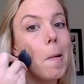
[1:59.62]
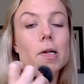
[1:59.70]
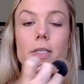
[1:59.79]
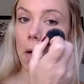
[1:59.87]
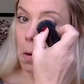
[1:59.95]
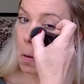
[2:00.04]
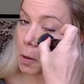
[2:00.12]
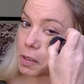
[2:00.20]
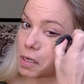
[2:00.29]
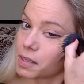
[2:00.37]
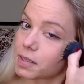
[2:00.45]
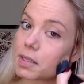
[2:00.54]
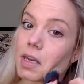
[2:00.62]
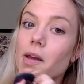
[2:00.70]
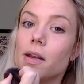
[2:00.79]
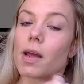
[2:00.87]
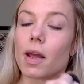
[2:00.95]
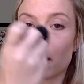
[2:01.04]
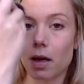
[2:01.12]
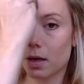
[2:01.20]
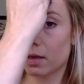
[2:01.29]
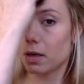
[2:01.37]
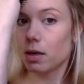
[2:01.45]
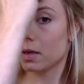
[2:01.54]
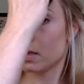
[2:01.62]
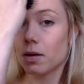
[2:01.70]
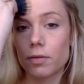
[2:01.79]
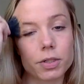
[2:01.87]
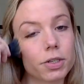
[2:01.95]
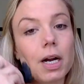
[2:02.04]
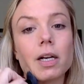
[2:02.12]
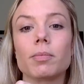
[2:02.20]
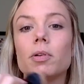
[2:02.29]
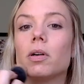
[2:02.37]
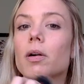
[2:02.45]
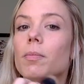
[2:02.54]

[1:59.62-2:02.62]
So, Tint Skin and retractable